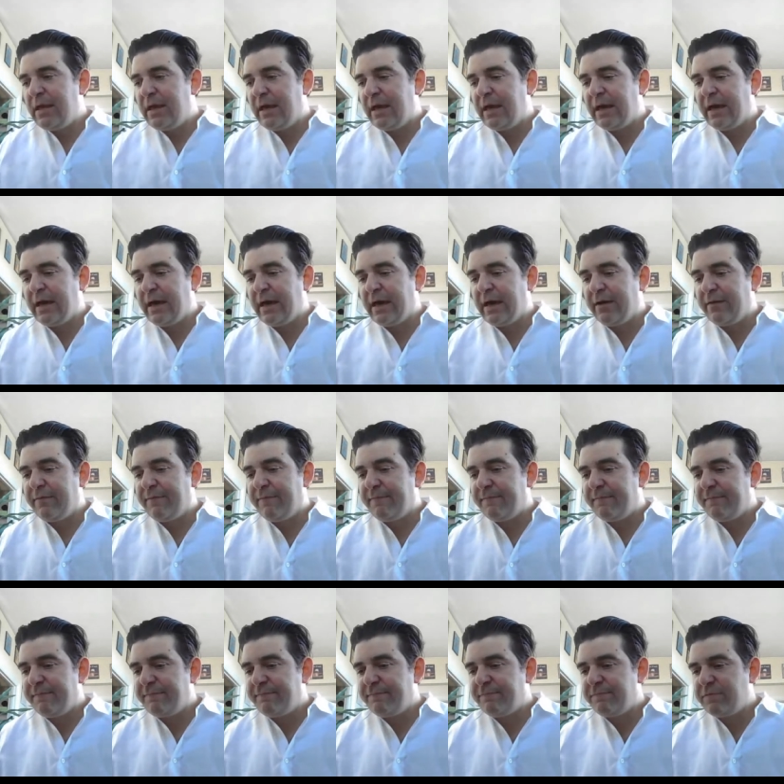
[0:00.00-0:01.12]
Uh,
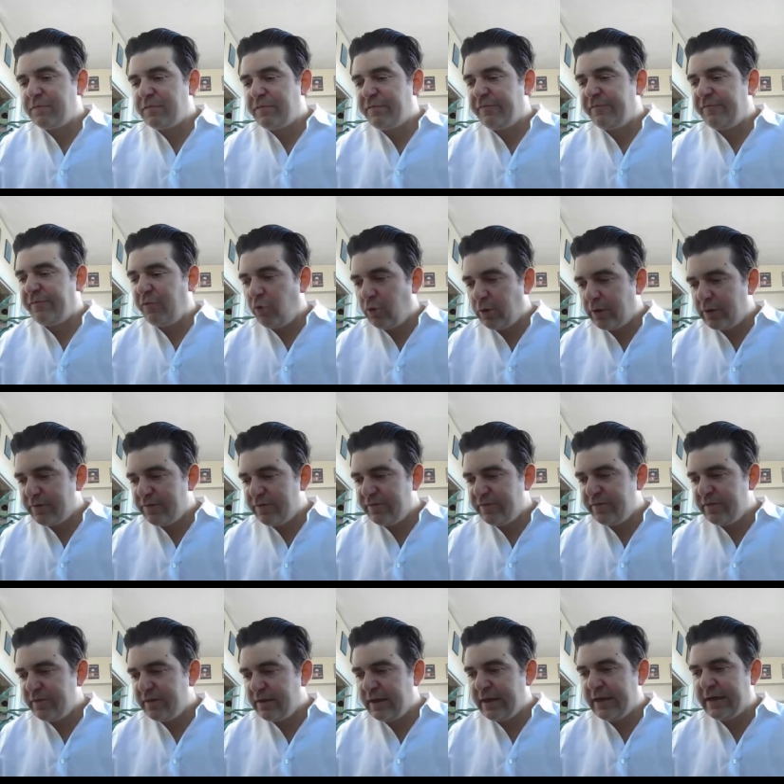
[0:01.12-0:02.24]

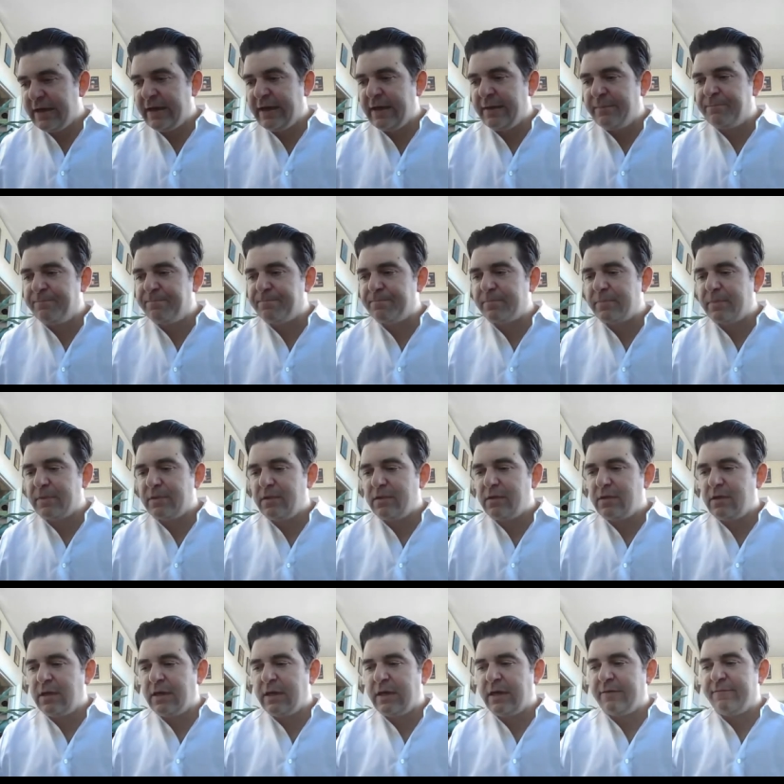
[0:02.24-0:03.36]
fourth, um,
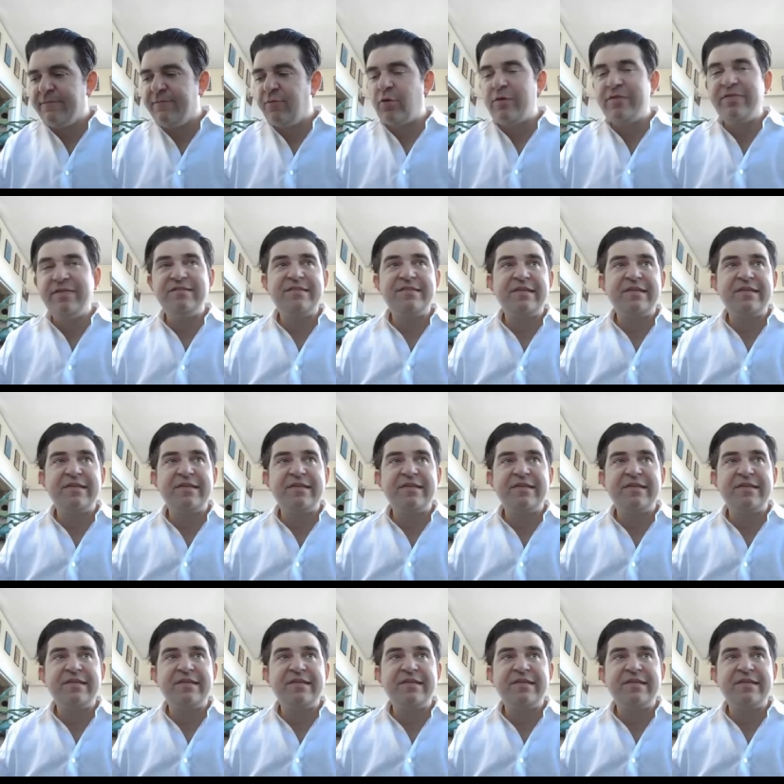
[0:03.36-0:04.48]
uh, fourth is the
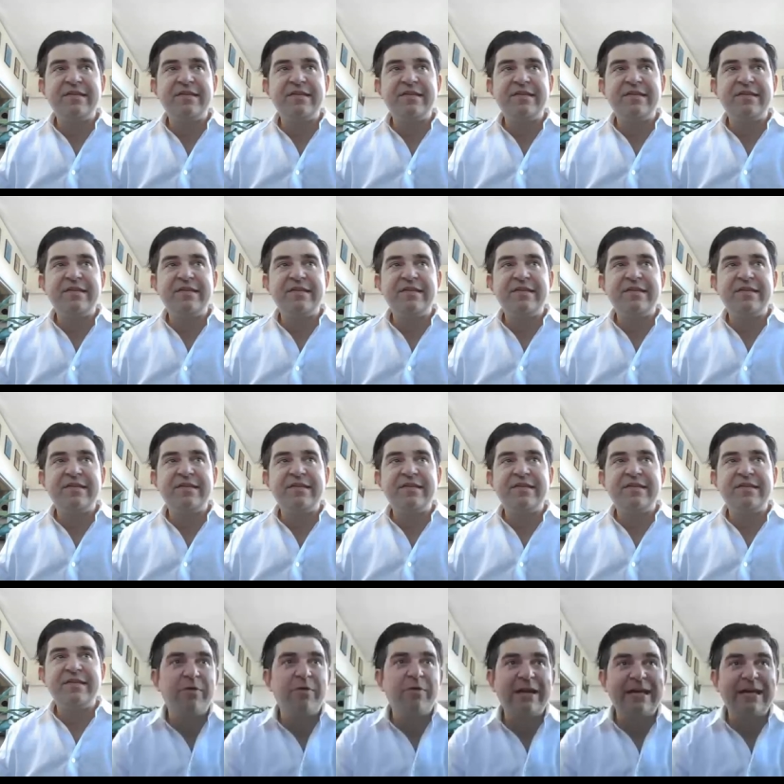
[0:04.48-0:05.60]
craft. The, uh, the
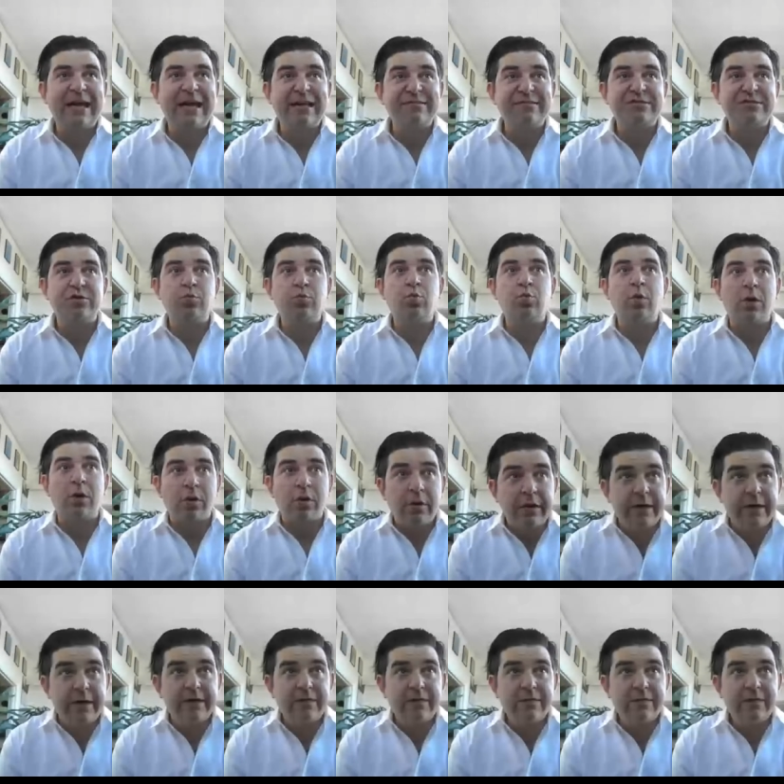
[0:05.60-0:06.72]
finished product has to work.